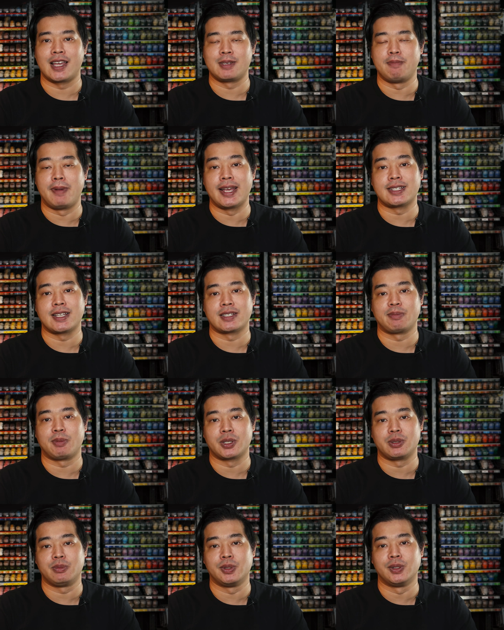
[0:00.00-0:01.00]
as best as
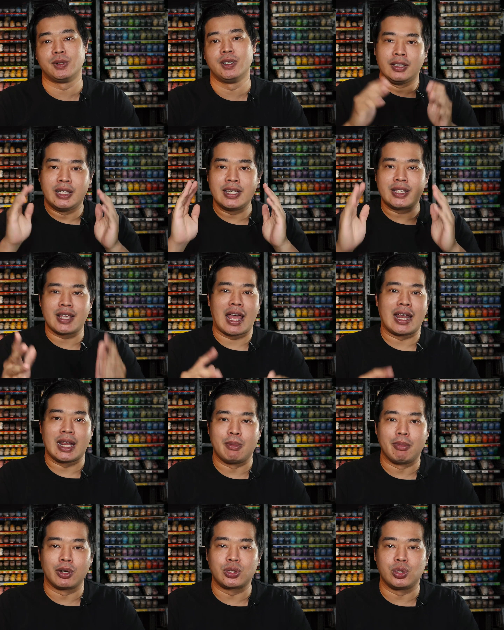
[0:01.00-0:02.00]
possible. This
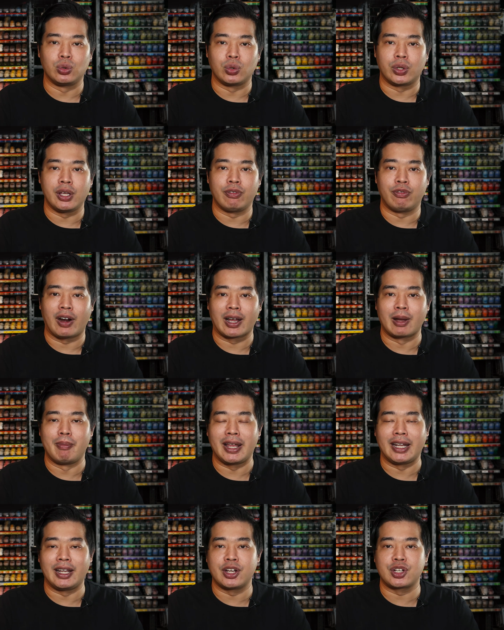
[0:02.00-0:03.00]
enables you to give
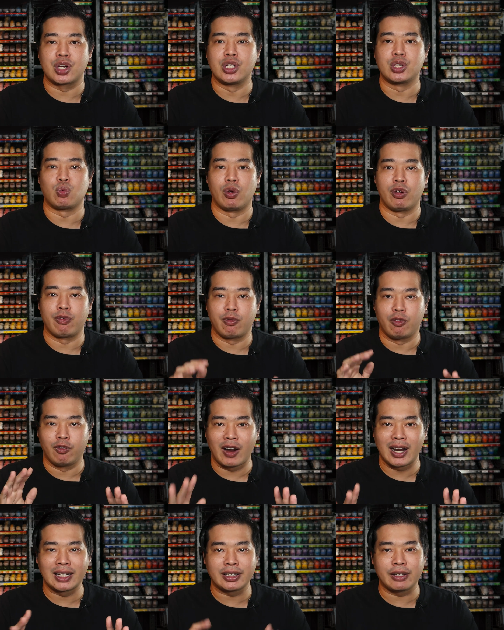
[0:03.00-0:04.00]
recommendations with
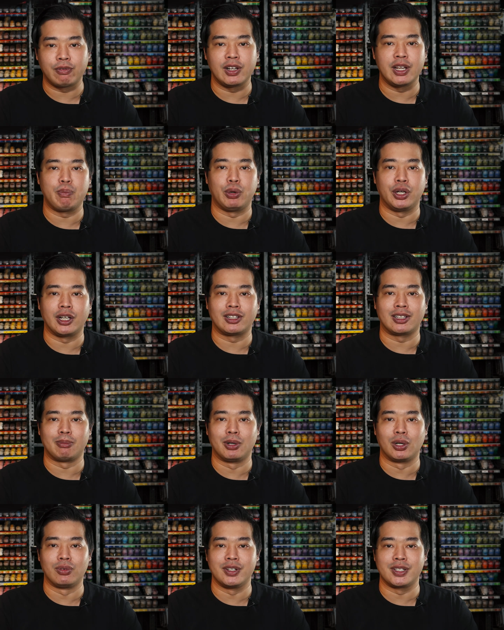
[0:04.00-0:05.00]
relatively
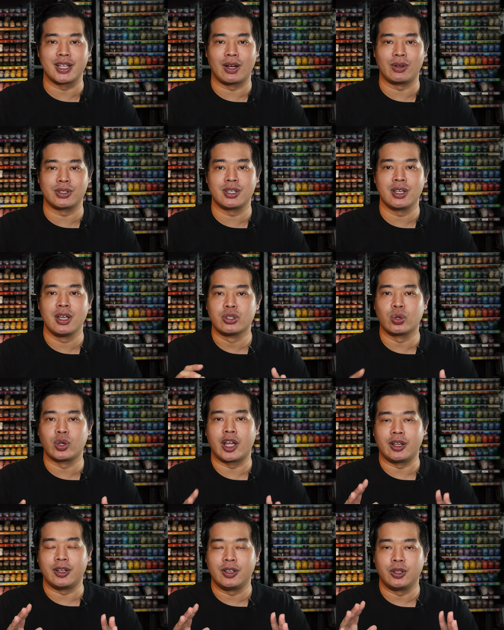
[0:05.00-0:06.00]
predictable results so
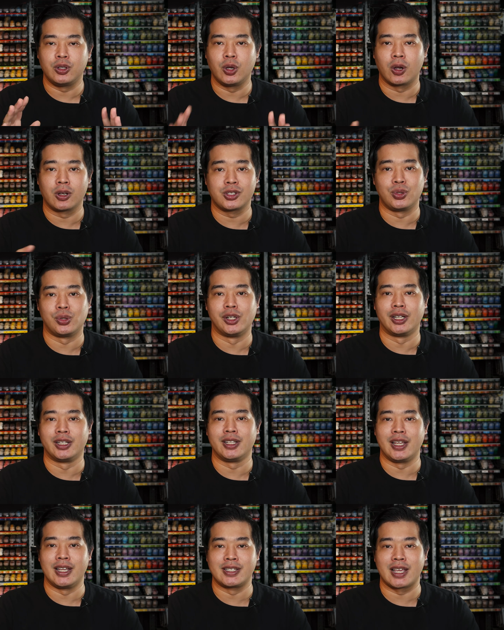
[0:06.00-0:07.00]
that your
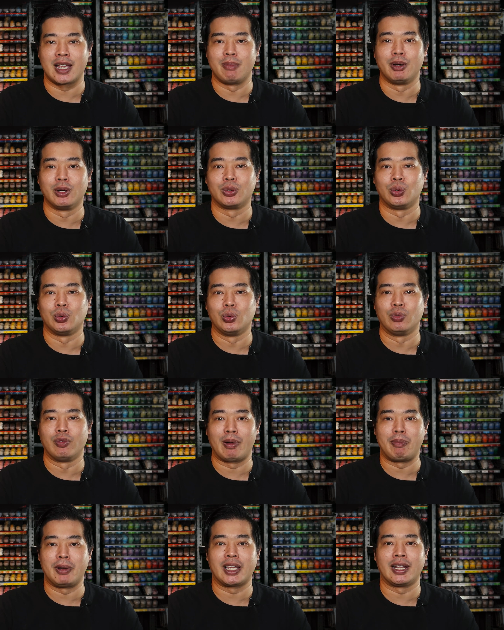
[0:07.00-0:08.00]
student is able to
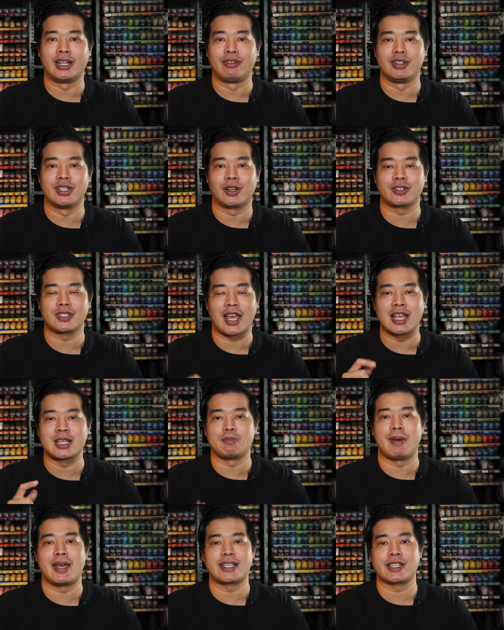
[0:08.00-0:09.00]
replicate the results as
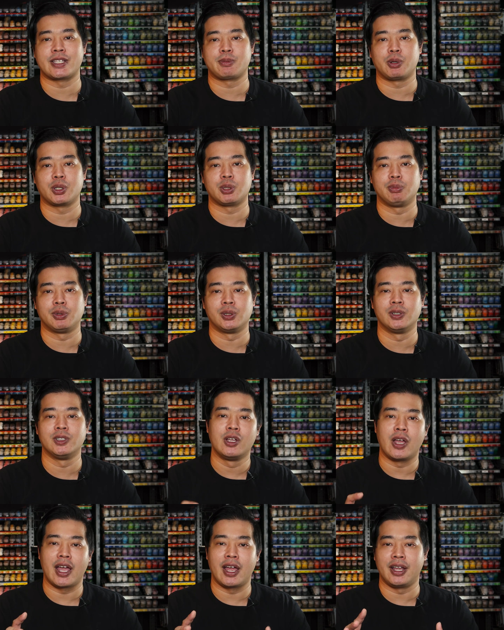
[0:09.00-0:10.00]
best as possible,
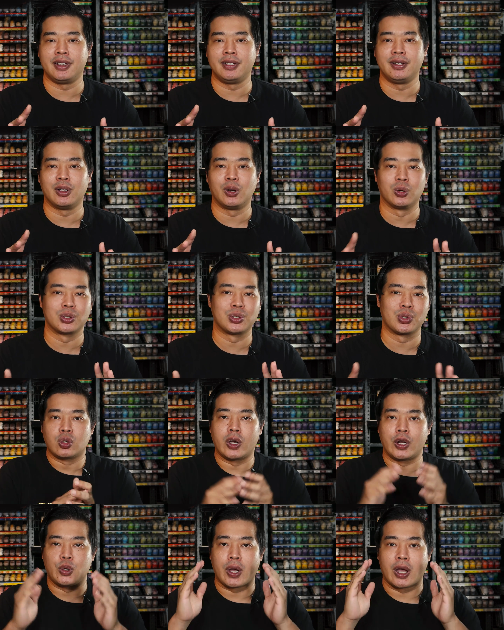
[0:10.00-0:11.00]
and also
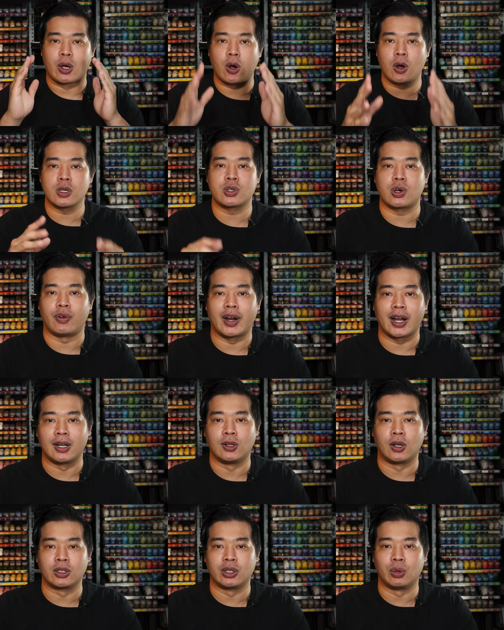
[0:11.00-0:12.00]
so that you can course correct
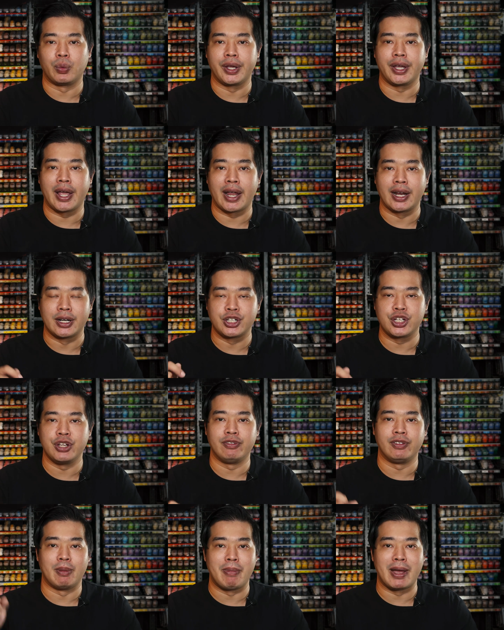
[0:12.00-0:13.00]
along the way and
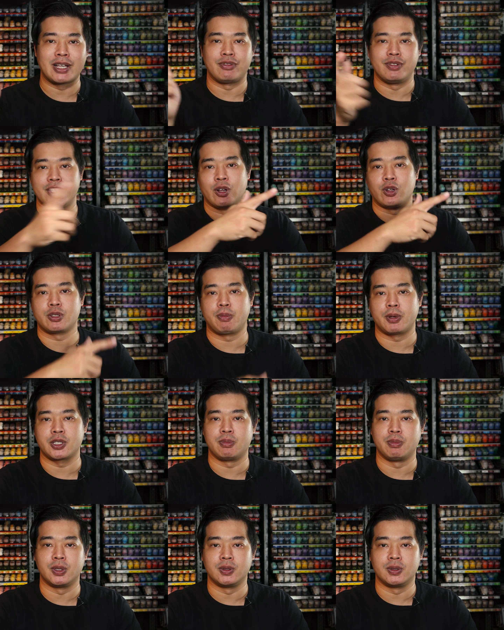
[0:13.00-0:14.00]
achieve the best results
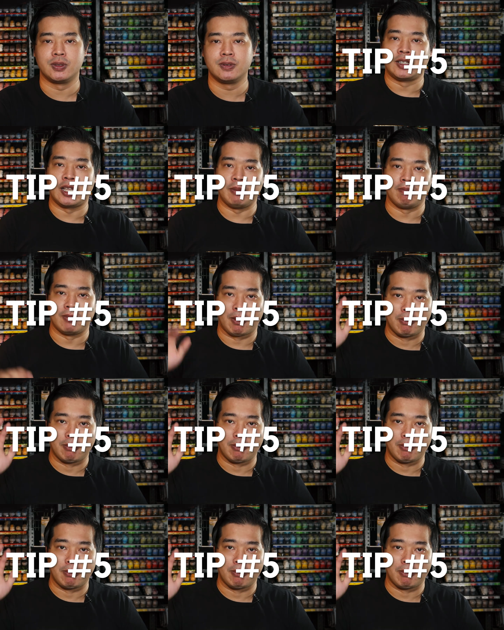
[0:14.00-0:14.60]
possible. Tip